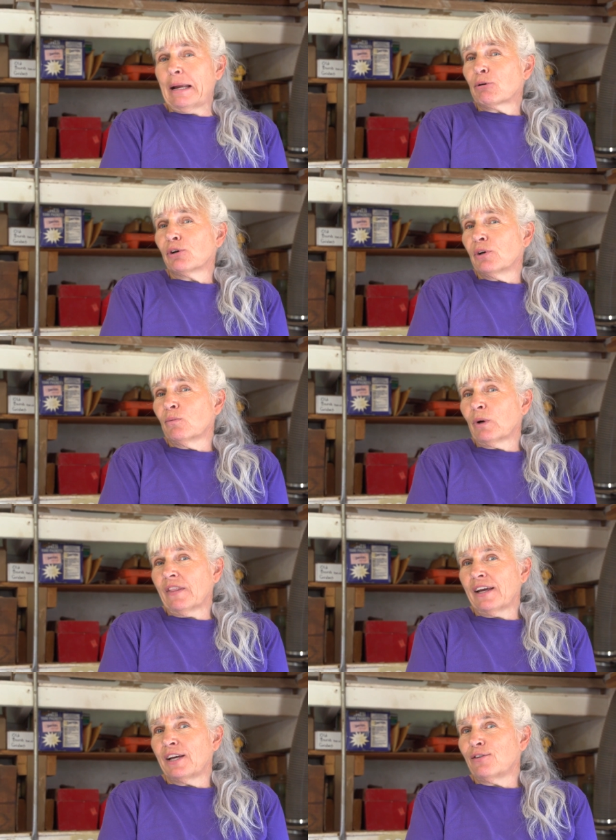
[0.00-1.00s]
the neighborhood,
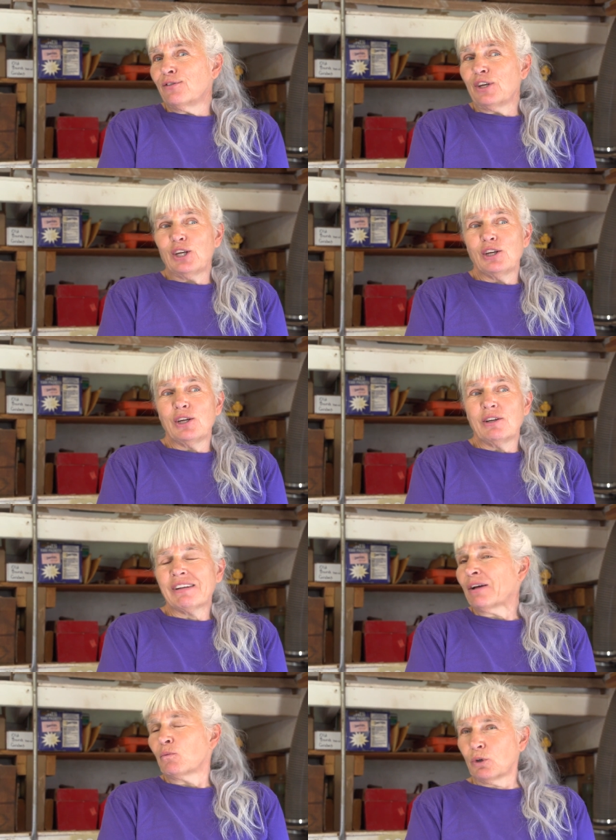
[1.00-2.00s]
when they see
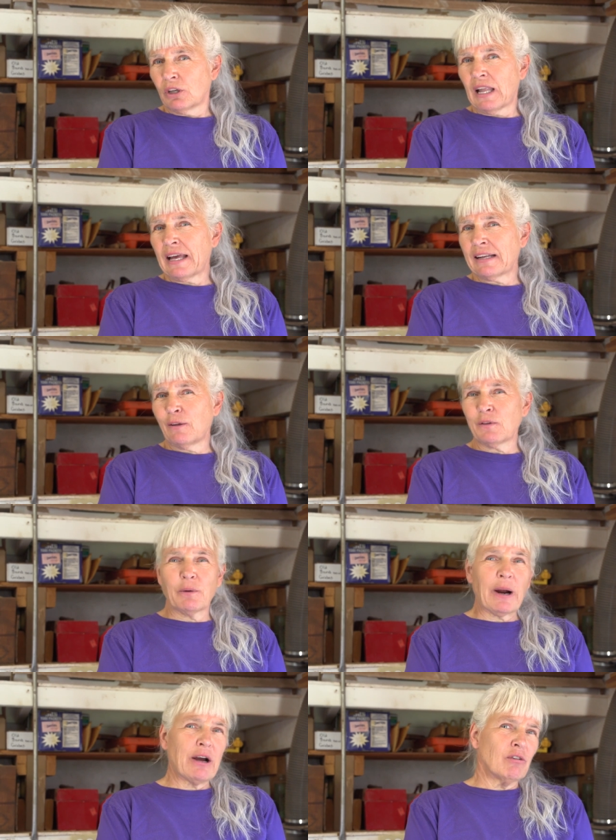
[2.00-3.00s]
dead wood lying on the
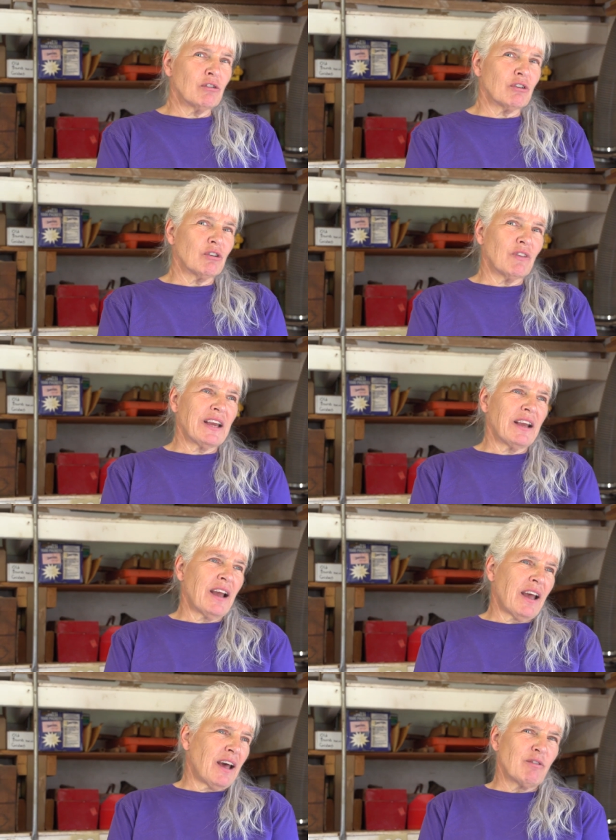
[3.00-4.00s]
ground or
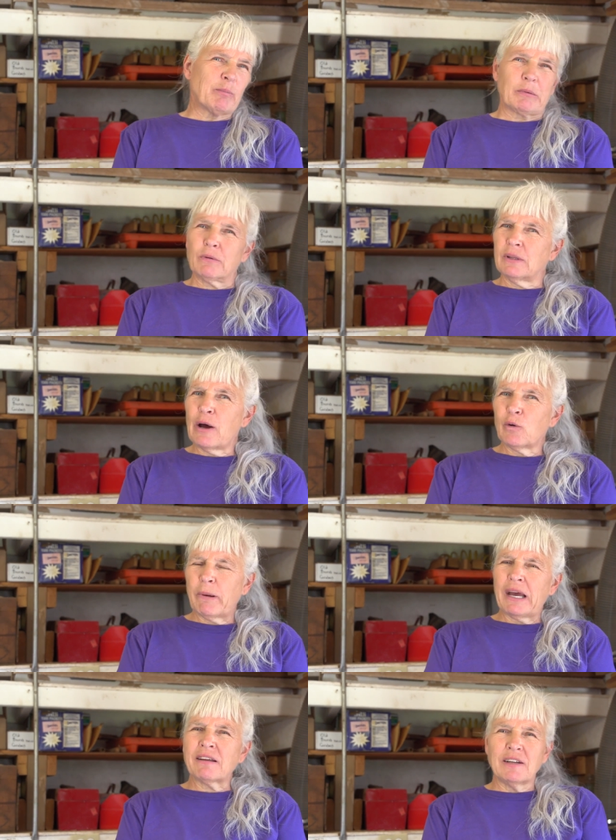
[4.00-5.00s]
they have a burl out
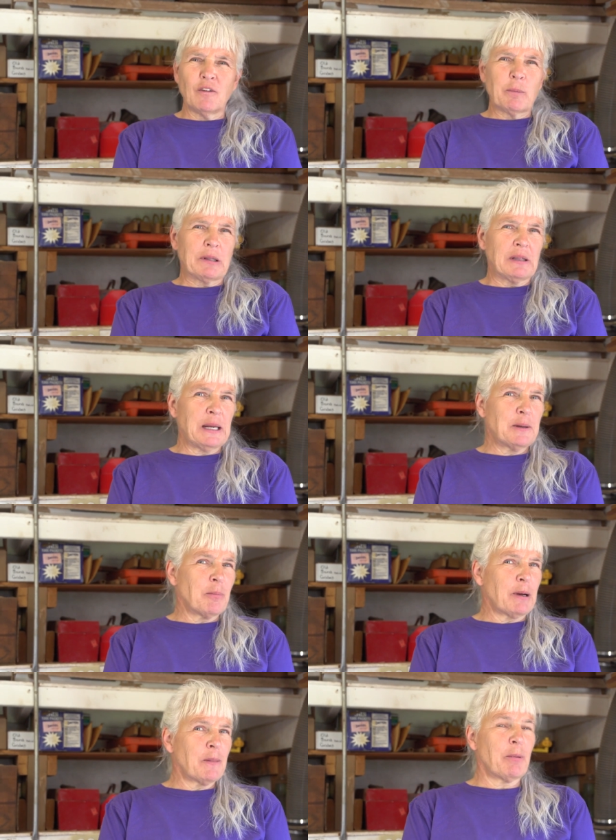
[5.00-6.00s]
back that's been
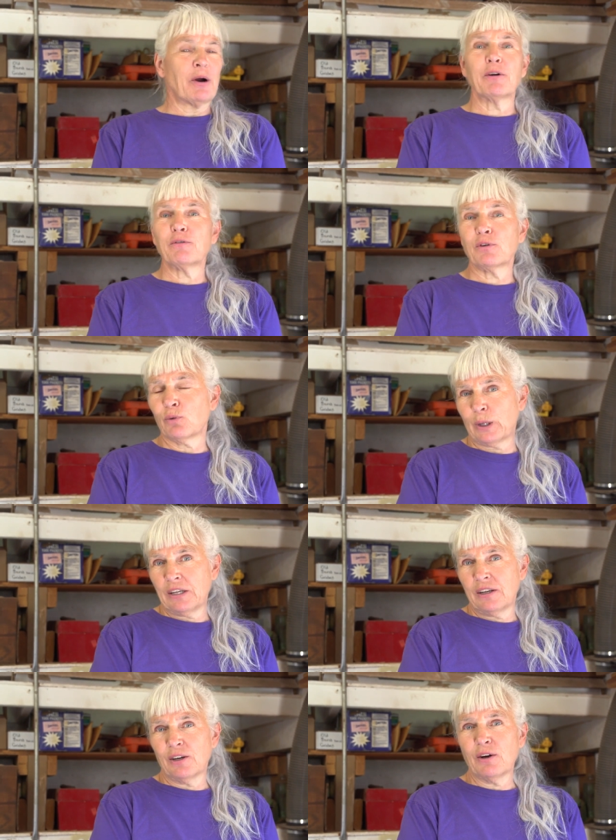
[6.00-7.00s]
laying by the barn for
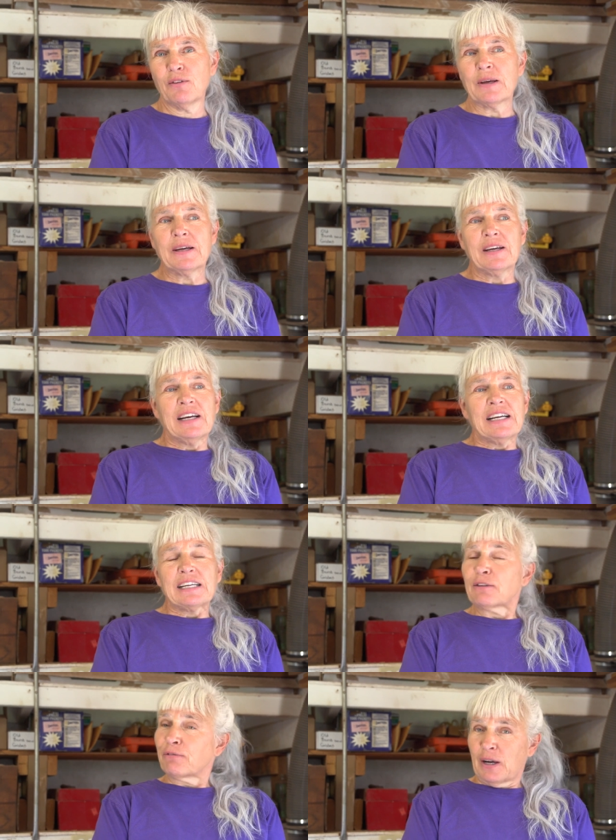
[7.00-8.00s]
20 years,
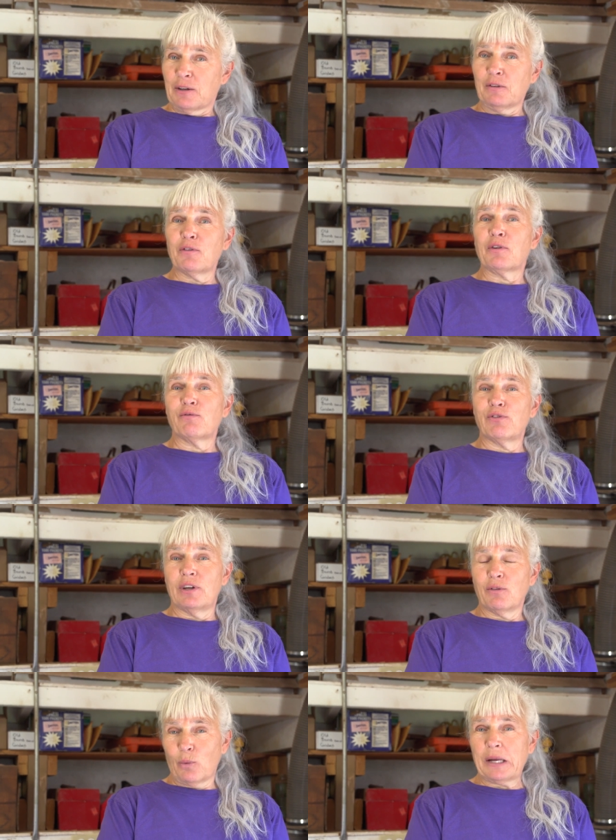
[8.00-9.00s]
it finds its,
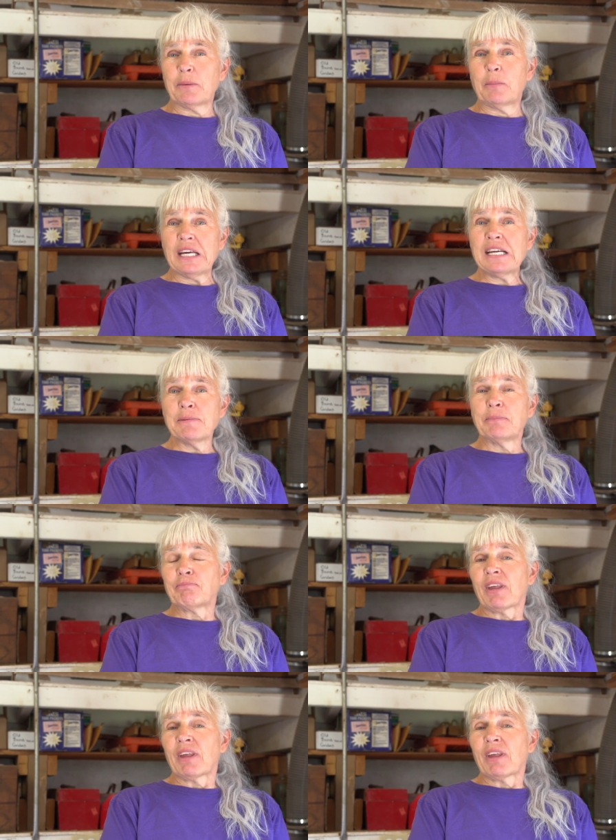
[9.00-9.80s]
its way to me.